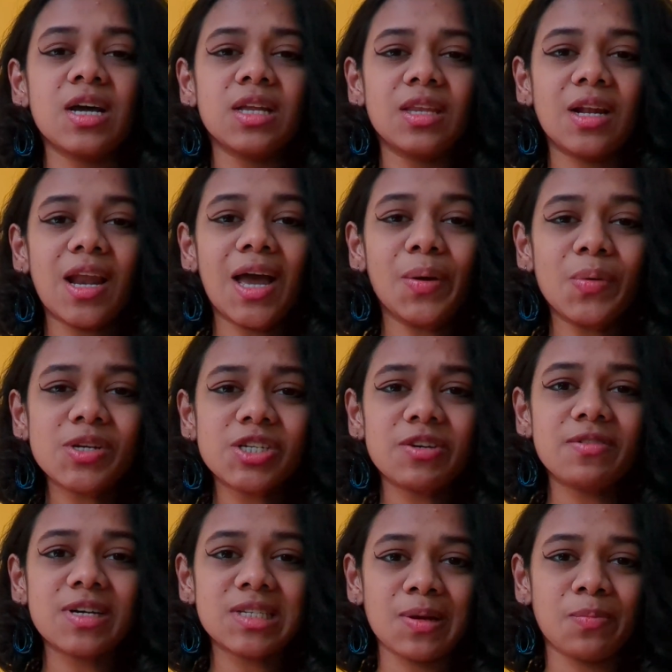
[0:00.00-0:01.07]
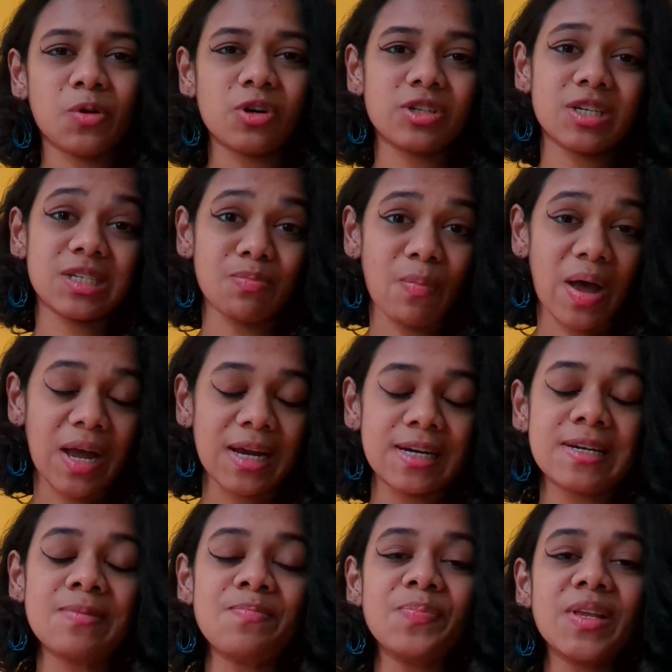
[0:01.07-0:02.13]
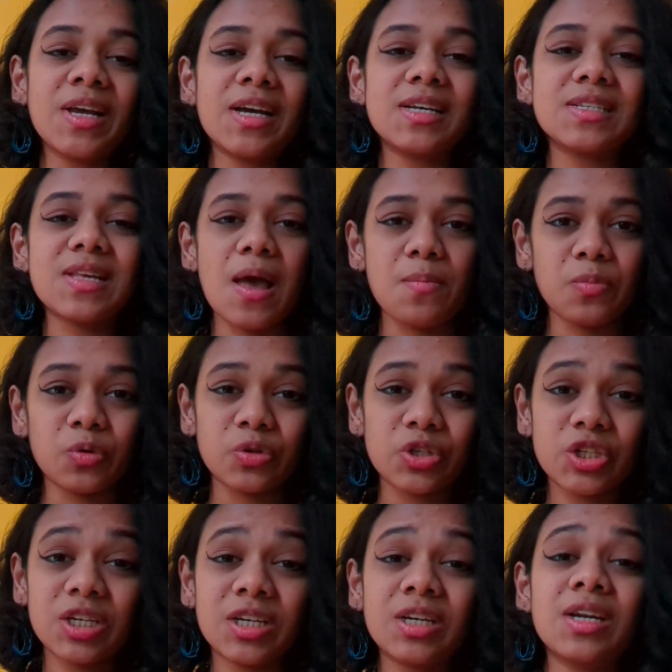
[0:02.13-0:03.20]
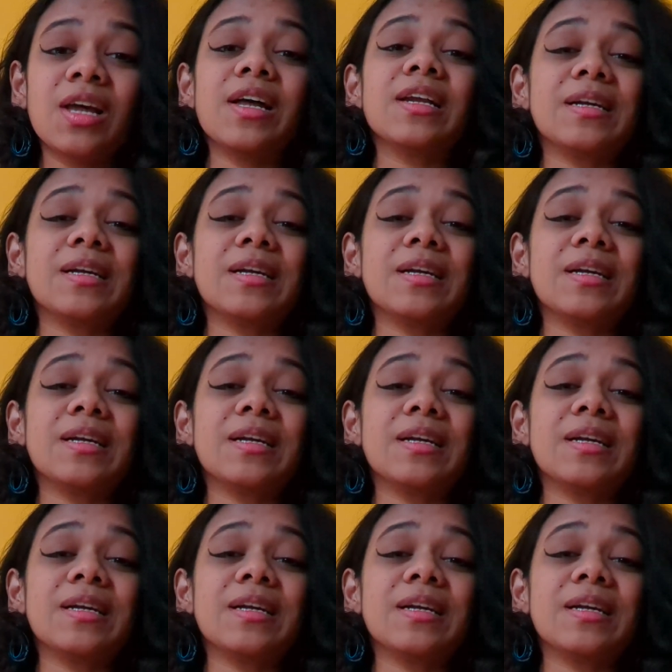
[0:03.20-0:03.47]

The language of our subconscious mind is emotion,